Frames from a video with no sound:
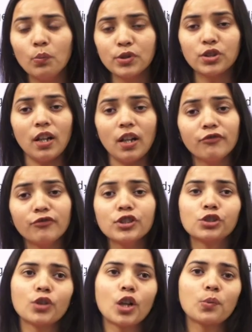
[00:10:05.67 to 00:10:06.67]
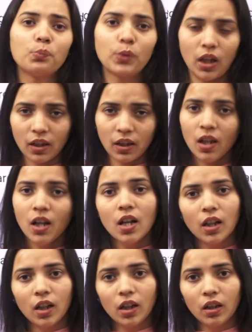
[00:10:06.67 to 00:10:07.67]
much efforts you are putting
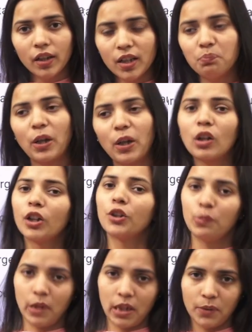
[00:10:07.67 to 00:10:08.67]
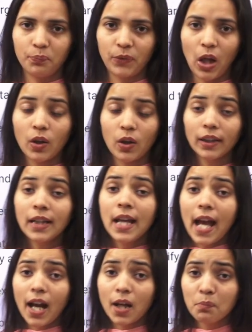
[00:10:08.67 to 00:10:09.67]
in particular domain. Alright,
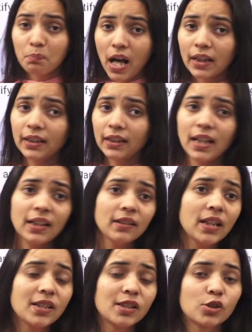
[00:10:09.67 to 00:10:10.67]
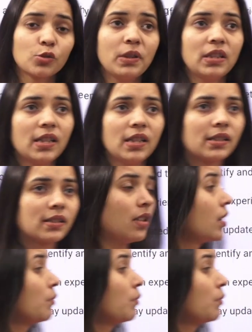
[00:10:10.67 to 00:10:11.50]
and marketing needs to be tested a